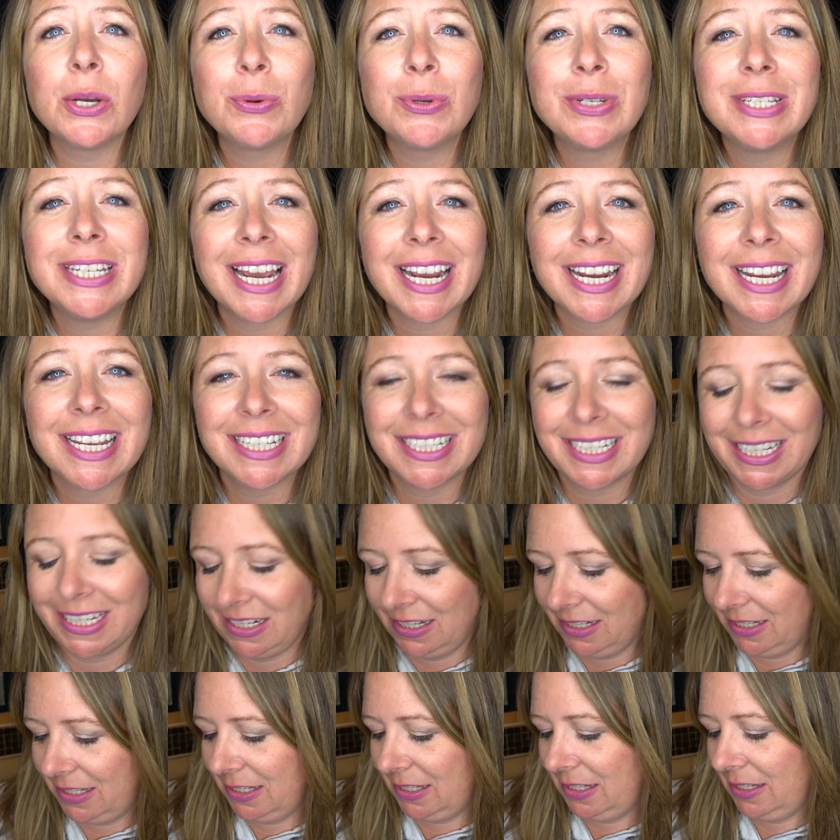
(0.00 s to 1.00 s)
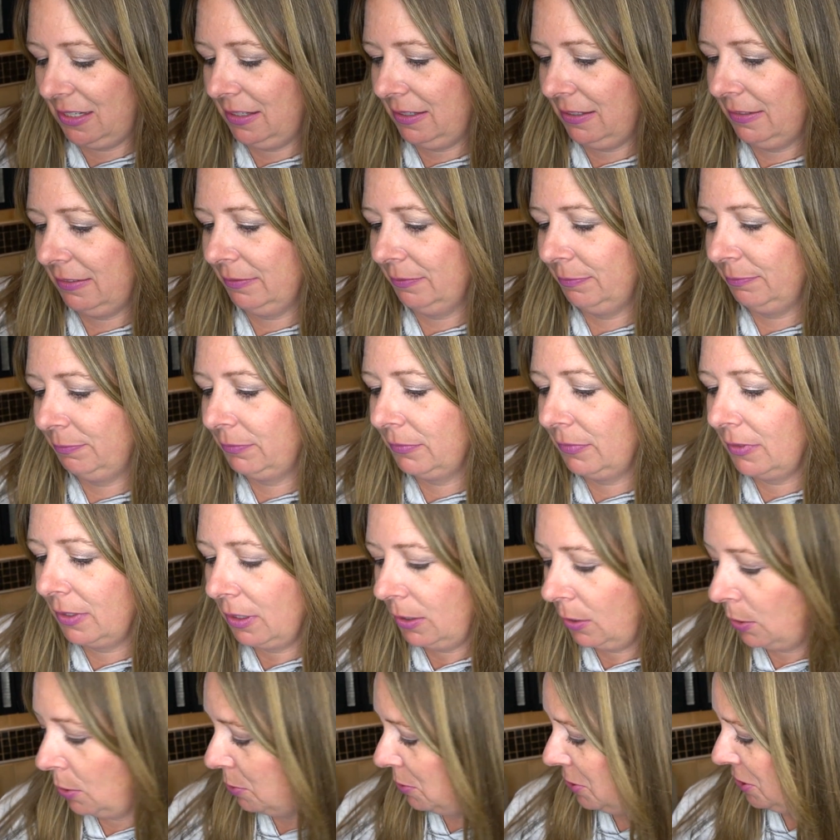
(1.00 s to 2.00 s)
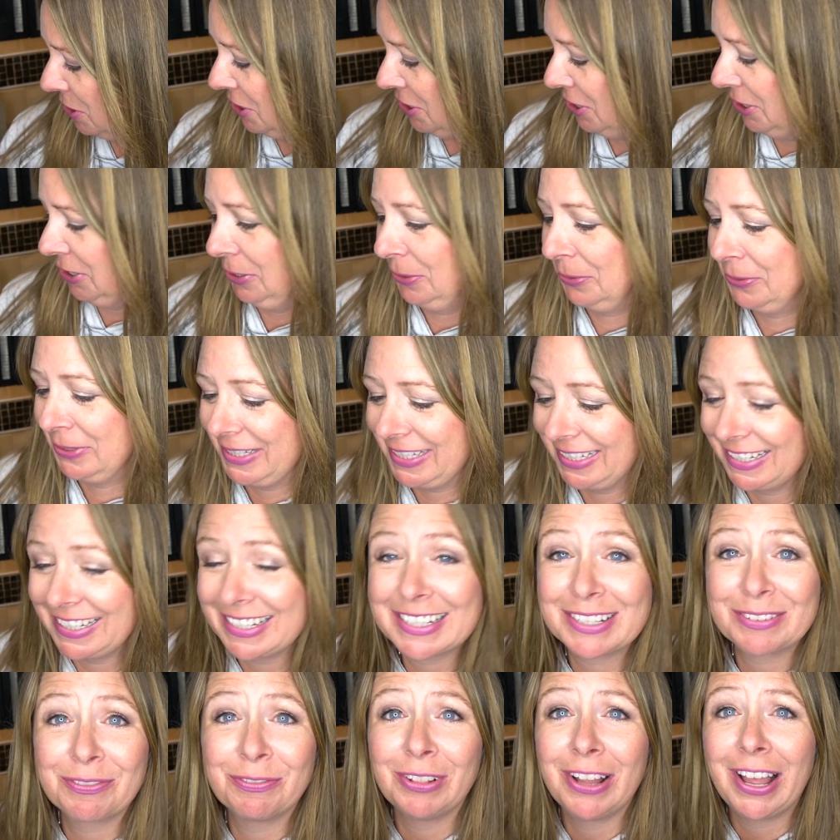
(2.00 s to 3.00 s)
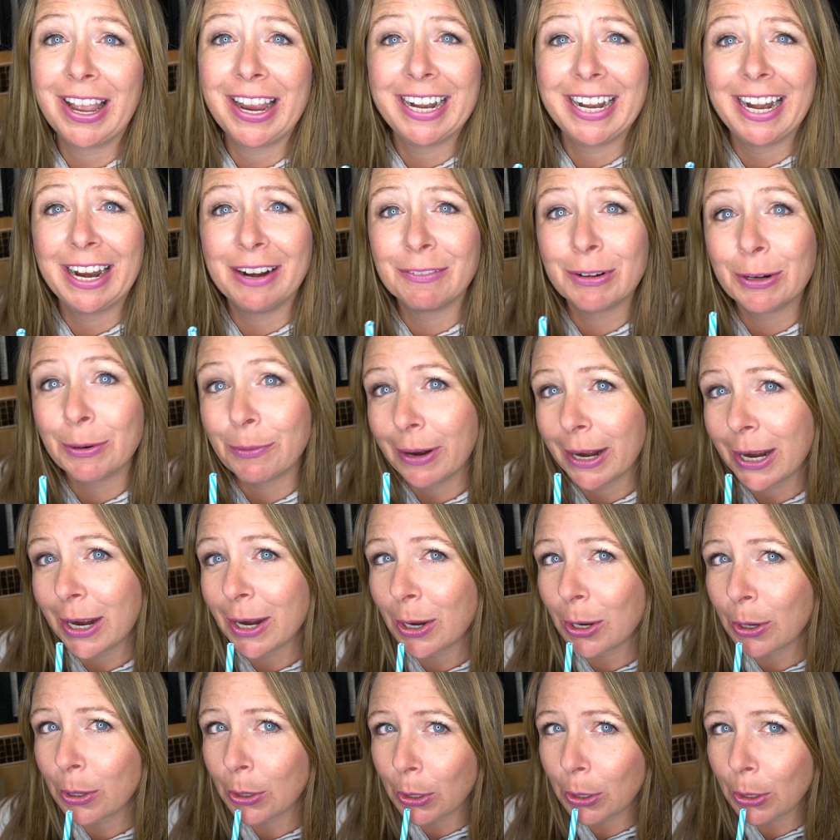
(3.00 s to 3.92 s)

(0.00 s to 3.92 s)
decadent. Oh, shoot, it's flying everywhere.